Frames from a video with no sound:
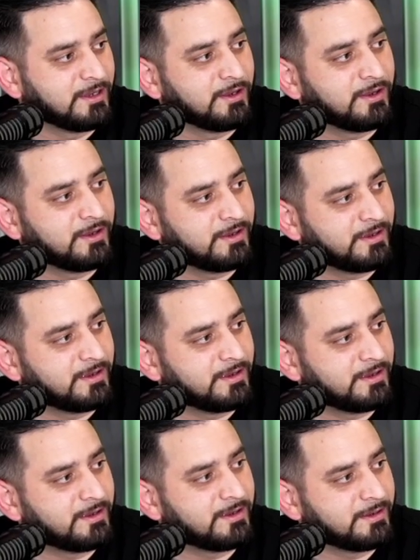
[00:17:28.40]

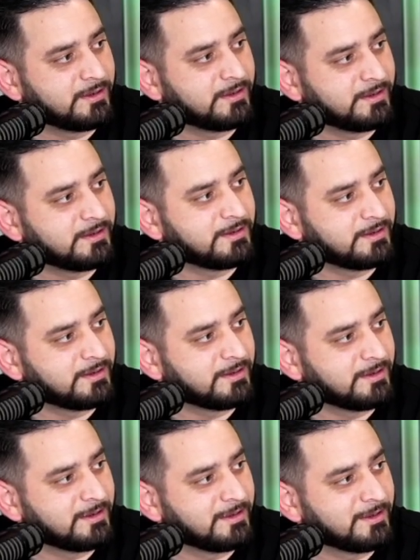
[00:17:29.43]
This person isn't speaking.